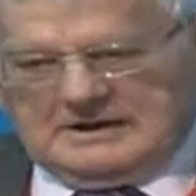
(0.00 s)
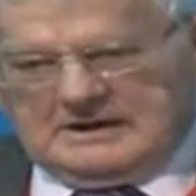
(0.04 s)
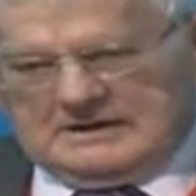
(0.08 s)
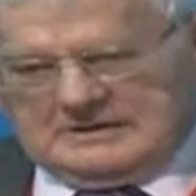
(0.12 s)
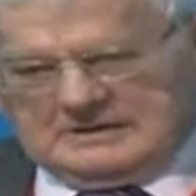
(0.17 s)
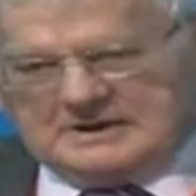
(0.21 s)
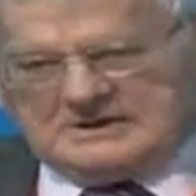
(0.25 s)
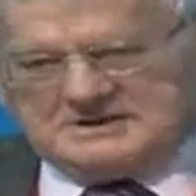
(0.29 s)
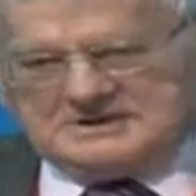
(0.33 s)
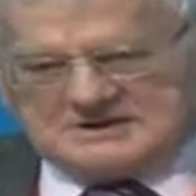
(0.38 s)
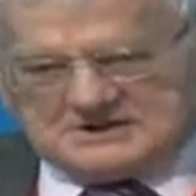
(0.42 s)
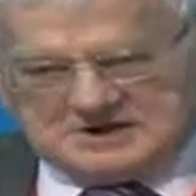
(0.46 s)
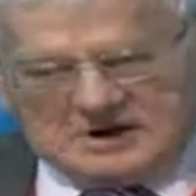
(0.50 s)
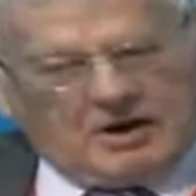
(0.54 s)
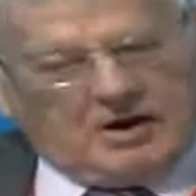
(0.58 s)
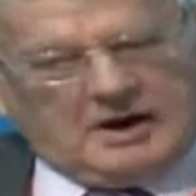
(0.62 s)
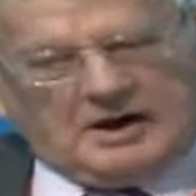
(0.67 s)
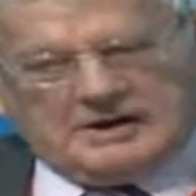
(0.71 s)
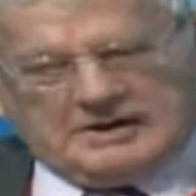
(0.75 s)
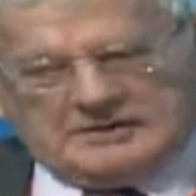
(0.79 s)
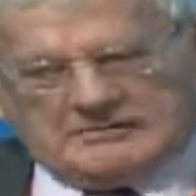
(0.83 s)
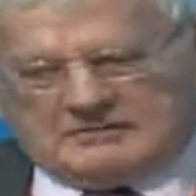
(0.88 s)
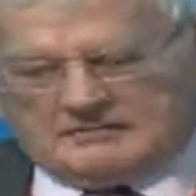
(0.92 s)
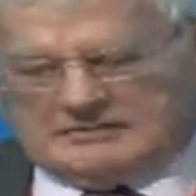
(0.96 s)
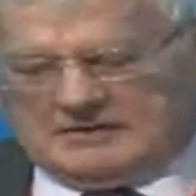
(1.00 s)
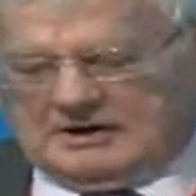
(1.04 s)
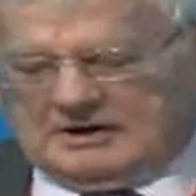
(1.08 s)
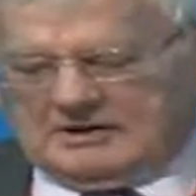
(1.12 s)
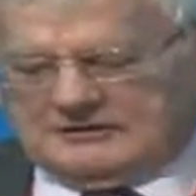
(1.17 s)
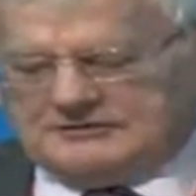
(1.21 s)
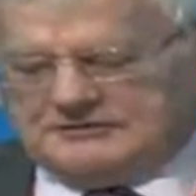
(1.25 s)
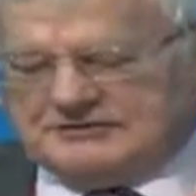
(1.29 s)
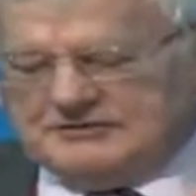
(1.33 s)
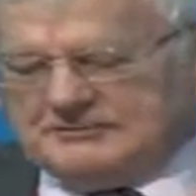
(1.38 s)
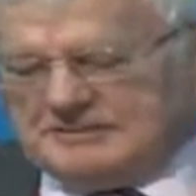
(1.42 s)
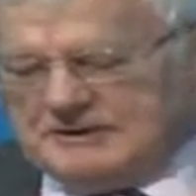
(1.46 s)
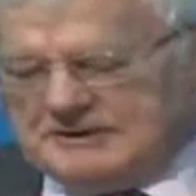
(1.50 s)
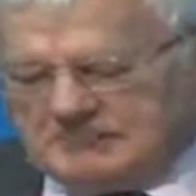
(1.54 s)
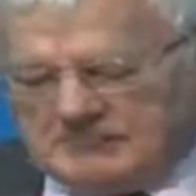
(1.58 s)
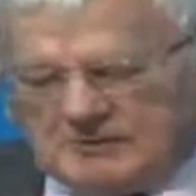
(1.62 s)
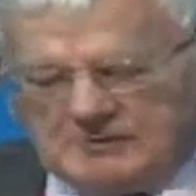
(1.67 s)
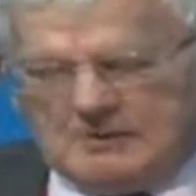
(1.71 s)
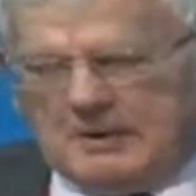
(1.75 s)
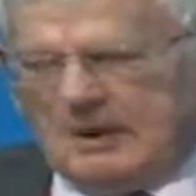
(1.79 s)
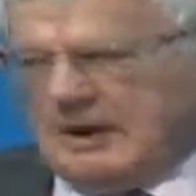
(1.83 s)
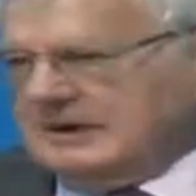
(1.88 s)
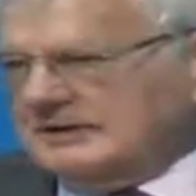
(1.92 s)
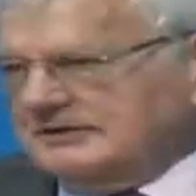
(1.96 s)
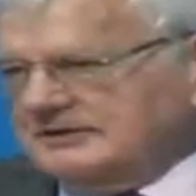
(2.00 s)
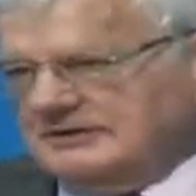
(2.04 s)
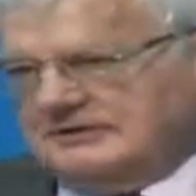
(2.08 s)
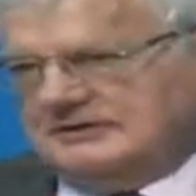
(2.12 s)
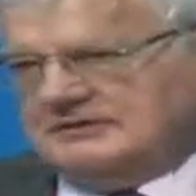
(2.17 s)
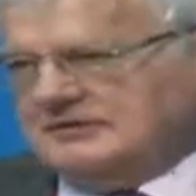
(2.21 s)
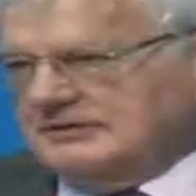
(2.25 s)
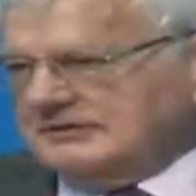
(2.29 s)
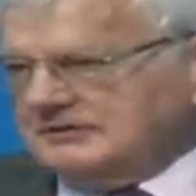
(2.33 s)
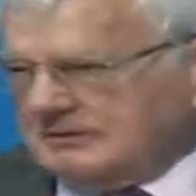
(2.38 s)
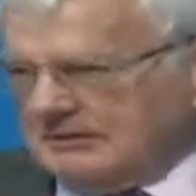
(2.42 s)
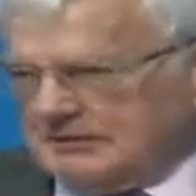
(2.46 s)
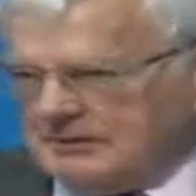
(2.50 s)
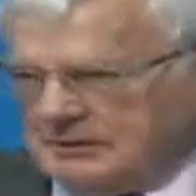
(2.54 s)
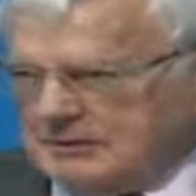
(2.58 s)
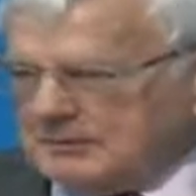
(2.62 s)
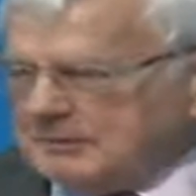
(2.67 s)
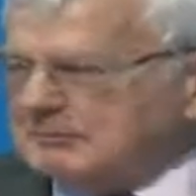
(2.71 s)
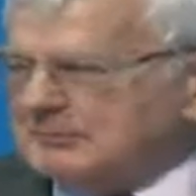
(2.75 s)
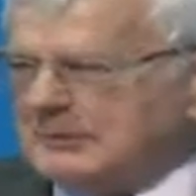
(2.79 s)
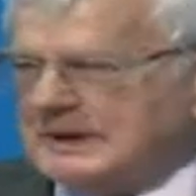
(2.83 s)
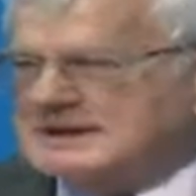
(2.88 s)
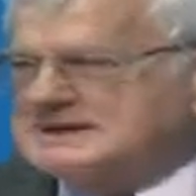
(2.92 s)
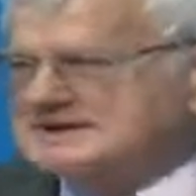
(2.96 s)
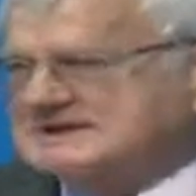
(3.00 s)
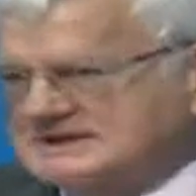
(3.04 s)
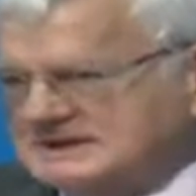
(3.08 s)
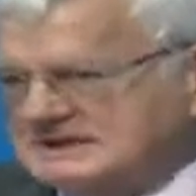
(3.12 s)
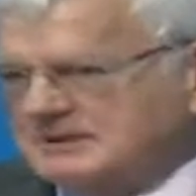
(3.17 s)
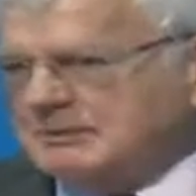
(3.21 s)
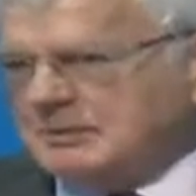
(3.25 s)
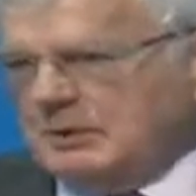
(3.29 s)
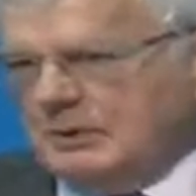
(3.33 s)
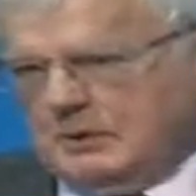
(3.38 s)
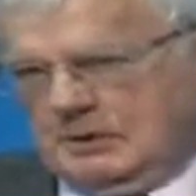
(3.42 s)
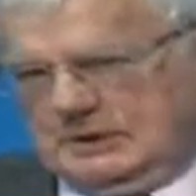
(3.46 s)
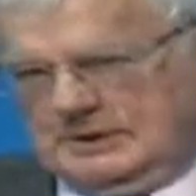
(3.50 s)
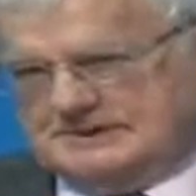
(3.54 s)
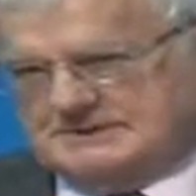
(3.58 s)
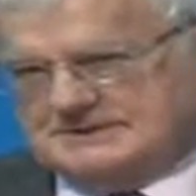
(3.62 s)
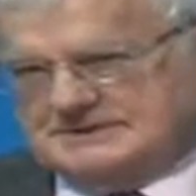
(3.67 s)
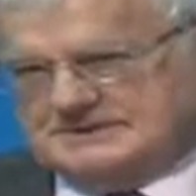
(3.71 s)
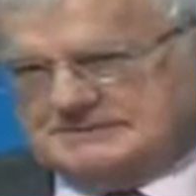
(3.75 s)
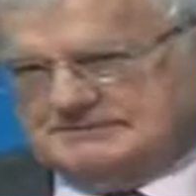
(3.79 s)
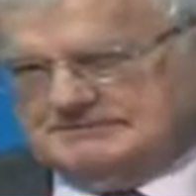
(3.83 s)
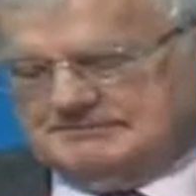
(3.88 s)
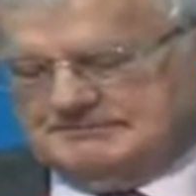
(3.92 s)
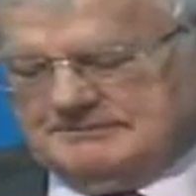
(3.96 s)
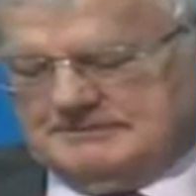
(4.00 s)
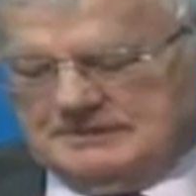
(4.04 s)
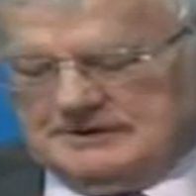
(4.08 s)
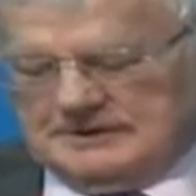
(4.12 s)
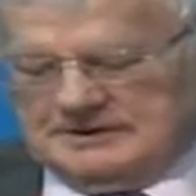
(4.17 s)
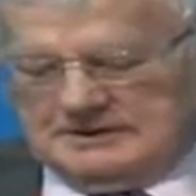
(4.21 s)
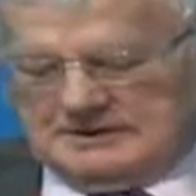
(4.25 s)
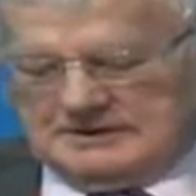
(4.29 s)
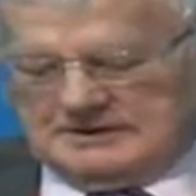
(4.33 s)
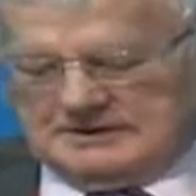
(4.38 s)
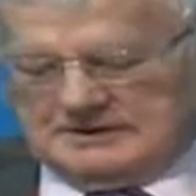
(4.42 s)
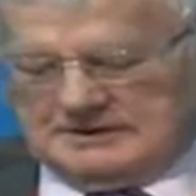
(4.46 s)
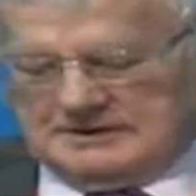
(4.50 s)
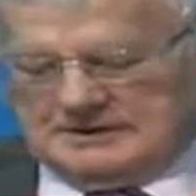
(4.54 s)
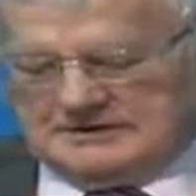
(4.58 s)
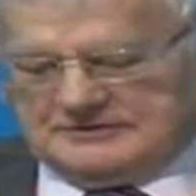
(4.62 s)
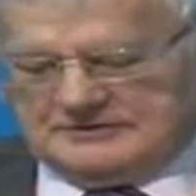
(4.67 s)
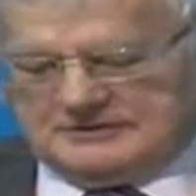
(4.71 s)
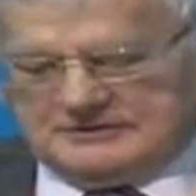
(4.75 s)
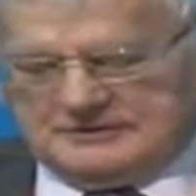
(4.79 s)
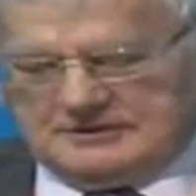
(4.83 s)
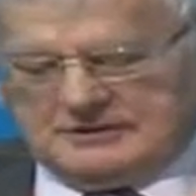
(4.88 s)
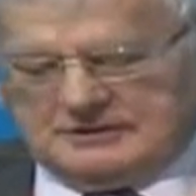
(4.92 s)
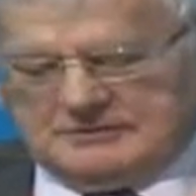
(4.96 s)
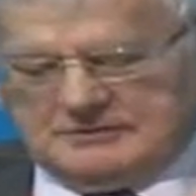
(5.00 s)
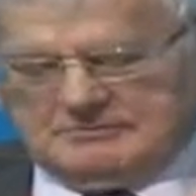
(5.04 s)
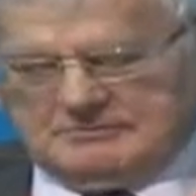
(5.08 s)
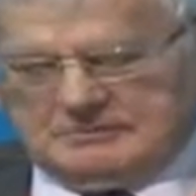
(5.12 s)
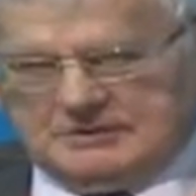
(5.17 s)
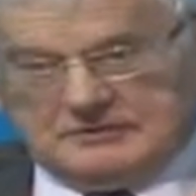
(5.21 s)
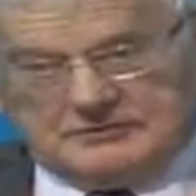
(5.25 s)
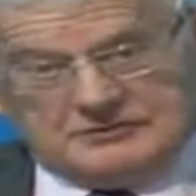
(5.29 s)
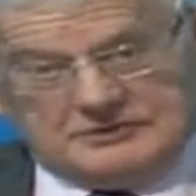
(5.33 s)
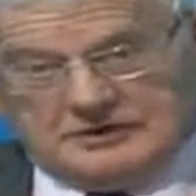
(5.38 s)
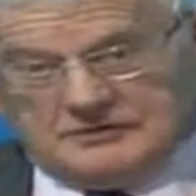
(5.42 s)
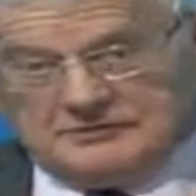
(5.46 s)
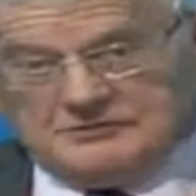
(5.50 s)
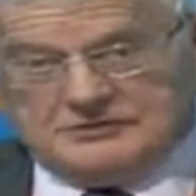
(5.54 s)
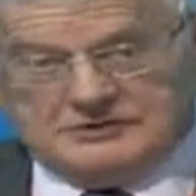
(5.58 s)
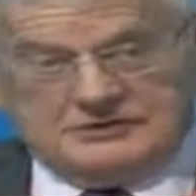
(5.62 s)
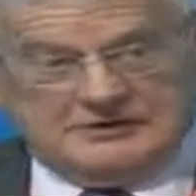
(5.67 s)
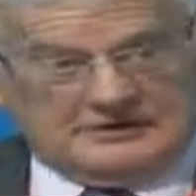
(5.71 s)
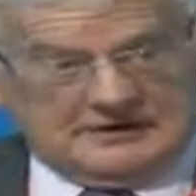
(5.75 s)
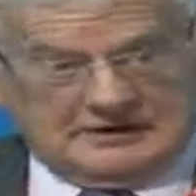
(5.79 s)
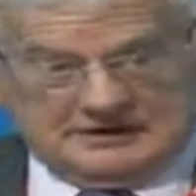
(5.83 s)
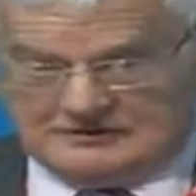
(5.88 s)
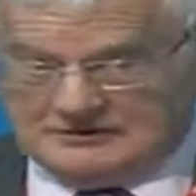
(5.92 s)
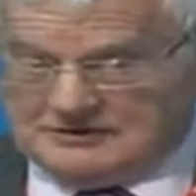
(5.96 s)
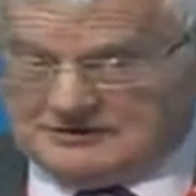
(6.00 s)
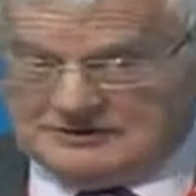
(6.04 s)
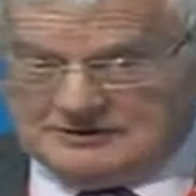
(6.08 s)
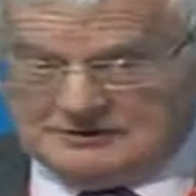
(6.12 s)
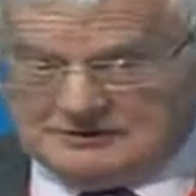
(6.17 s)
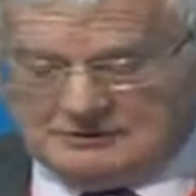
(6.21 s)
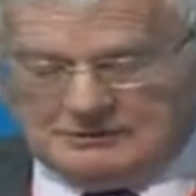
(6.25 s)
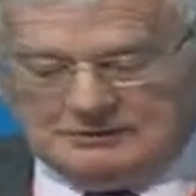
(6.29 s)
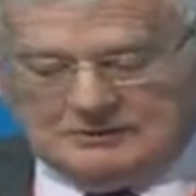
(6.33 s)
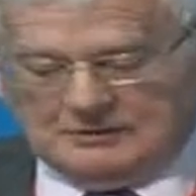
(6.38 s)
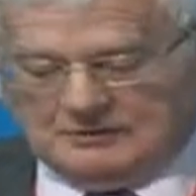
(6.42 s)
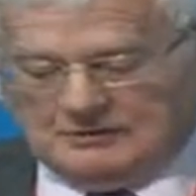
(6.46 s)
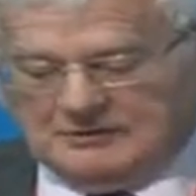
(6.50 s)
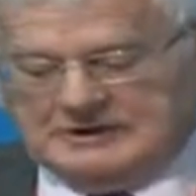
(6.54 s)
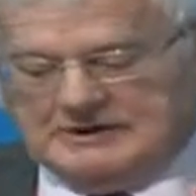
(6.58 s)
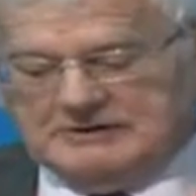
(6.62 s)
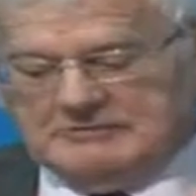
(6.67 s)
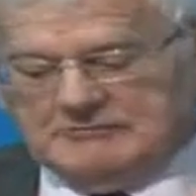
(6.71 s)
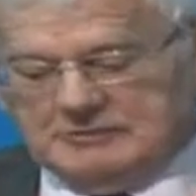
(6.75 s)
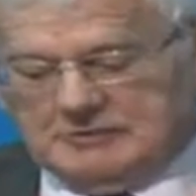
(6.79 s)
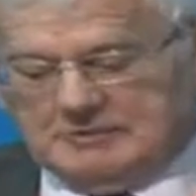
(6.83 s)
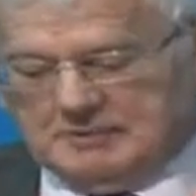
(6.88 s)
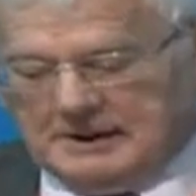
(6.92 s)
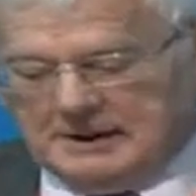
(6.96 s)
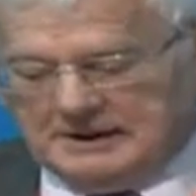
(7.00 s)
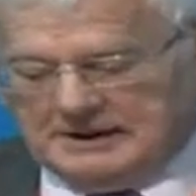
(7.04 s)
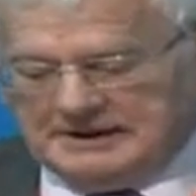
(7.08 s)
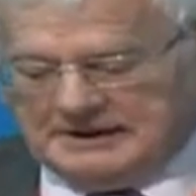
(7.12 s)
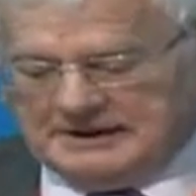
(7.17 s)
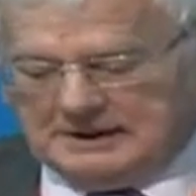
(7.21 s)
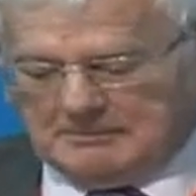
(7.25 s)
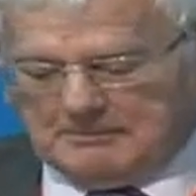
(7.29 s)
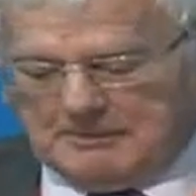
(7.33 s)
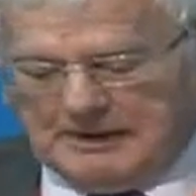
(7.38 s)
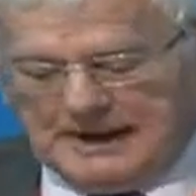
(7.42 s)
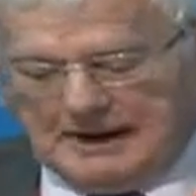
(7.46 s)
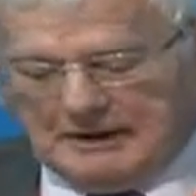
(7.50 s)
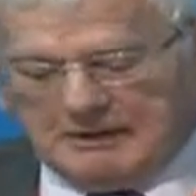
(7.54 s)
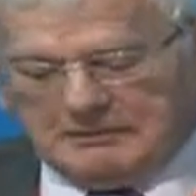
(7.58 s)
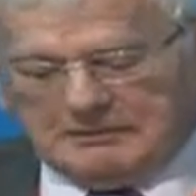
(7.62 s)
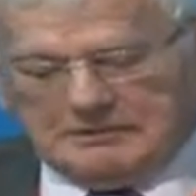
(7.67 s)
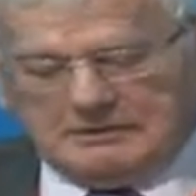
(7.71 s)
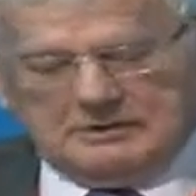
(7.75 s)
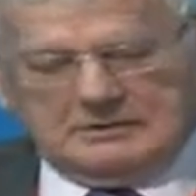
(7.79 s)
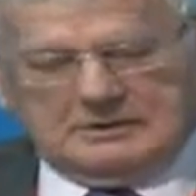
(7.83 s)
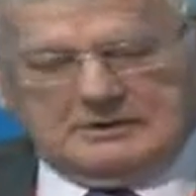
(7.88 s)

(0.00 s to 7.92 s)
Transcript: This kind of graph simply reminds us of some of the basic points that most countries actually do not need reminding about.